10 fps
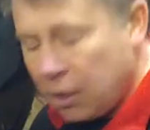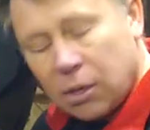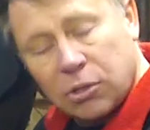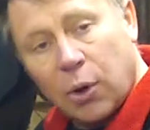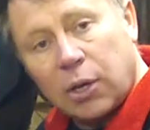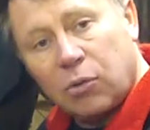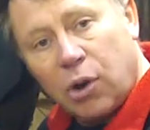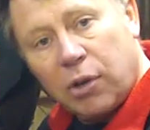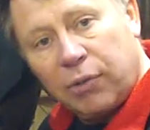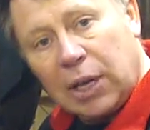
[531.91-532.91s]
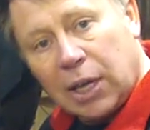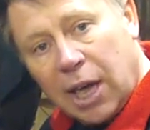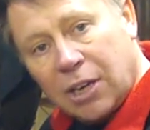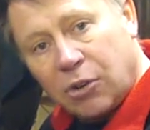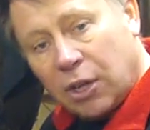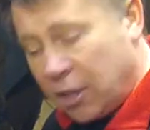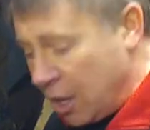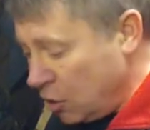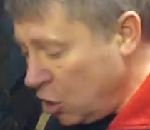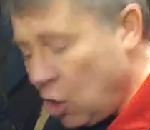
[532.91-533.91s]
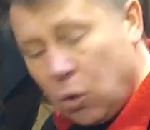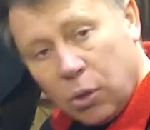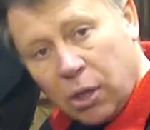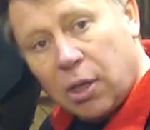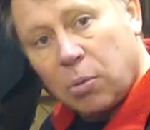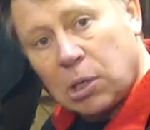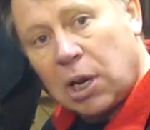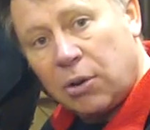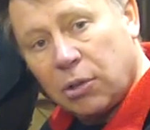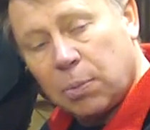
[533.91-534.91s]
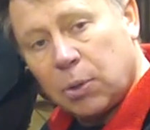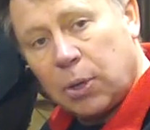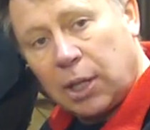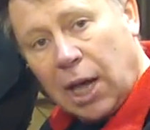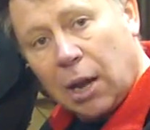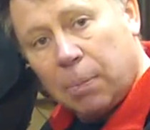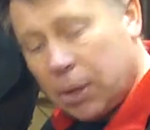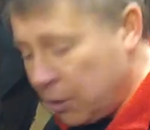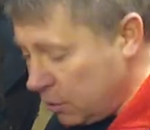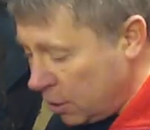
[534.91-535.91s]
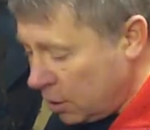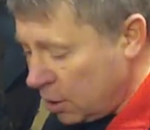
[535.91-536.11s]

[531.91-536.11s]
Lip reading: so I could run a feeler gauge around there and knew that there was clearance between the caliper and